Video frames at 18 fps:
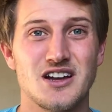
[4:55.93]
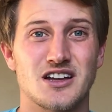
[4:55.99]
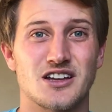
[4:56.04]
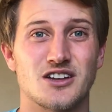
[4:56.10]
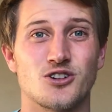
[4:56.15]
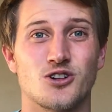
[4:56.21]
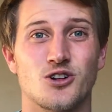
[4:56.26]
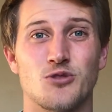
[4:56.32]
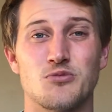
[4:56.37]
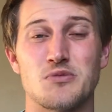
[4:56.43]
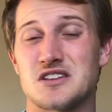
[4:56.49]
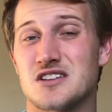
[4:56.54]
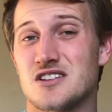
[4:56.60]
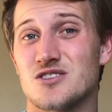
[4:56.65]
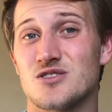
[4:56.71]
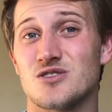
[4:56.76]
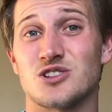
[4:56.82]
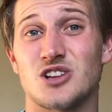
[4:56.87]
He'll make
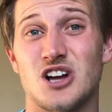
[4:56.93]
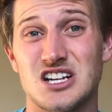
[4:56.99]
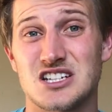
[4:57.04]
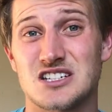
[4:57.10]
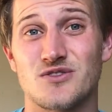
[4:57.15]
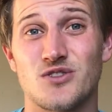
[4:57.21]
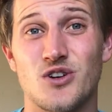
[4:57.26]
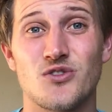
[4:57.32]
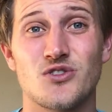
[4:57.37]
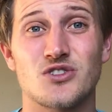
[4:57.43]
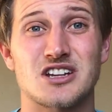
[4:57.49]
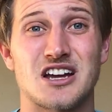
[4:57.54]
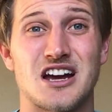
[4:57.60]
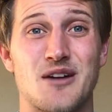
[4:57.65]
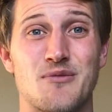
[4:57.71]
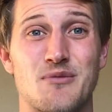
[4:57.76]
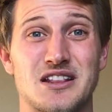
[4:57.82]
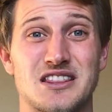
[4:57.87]
you do lots of
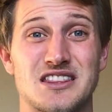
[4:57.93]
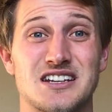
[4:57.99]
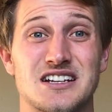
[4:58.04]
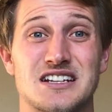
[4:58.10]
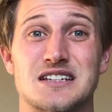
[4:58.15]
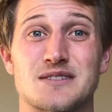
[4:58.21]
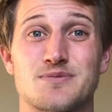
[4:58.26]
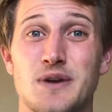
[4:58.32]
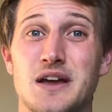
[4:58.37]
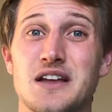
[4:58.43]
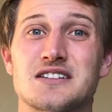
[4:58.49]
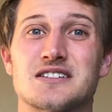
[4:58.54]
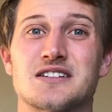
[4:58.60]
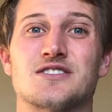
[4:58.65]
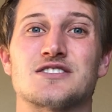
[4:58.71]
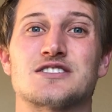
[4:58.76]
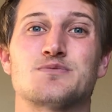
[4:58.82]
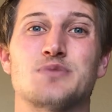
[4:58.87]
overtime at the expense
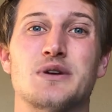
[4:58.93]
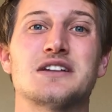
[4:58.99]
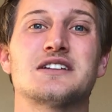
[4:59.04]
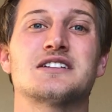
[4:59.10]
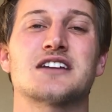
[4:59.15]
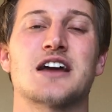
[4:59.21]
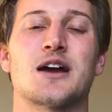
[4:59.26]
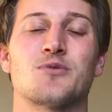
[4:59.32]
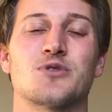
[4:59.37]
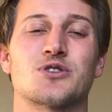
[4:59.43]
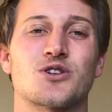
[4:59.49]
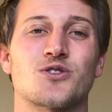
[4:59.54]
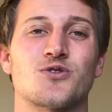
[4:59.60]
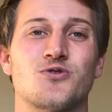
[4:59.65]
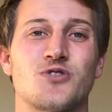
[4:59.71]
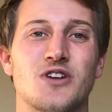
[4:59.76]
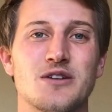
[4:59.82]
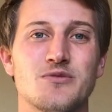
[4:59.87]
of spending time with your
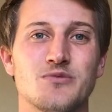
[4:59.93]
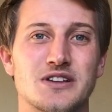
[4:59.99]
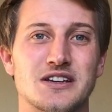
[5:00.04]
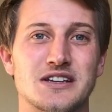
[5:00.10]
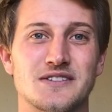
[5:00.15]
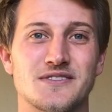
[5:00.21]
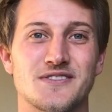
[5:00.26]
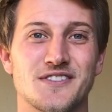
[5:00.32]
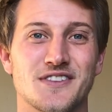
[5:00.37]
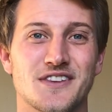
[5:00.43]
family.